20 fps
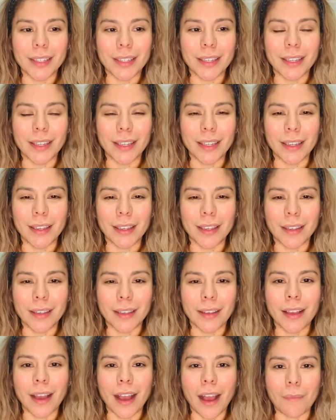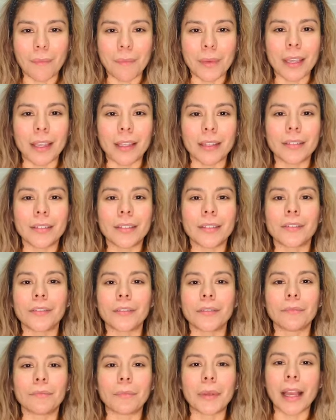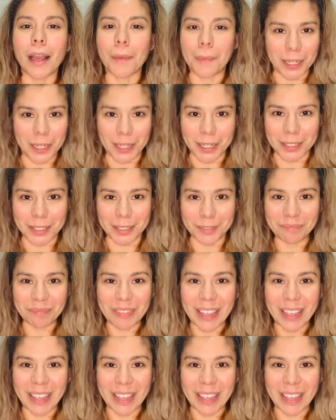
eh, got me to become addicted